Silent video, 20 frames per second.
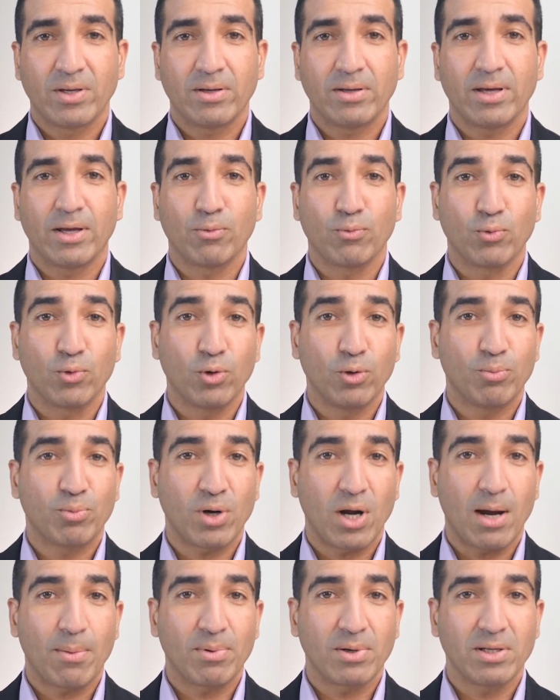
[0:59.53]
And rural
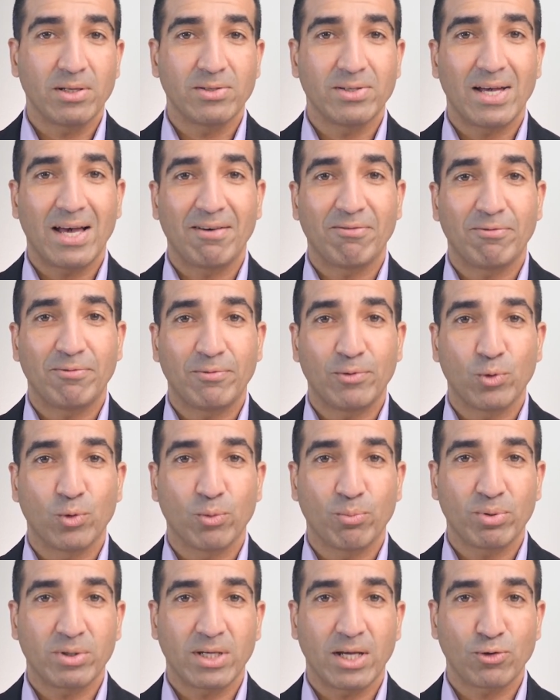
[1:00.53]
properties have fewer
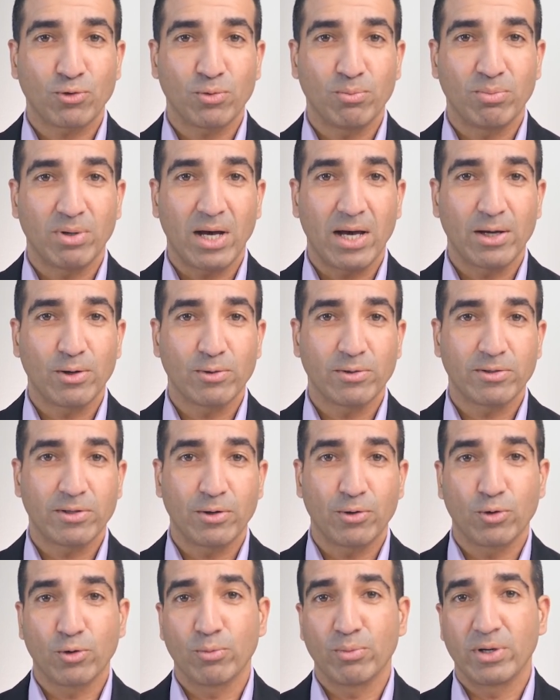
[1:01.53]
potential buyers
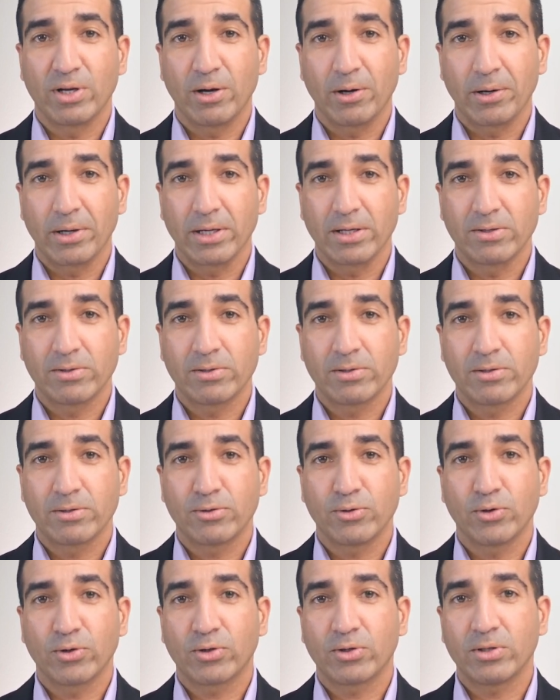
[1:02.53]
than urban areas,
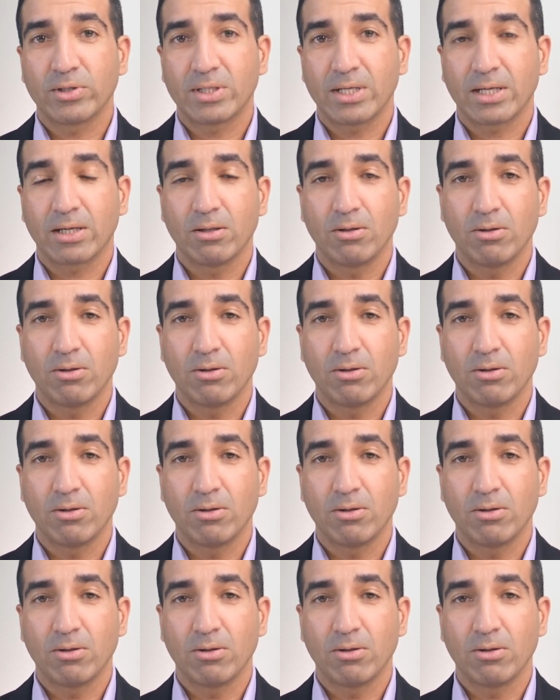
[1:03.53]
so it could take a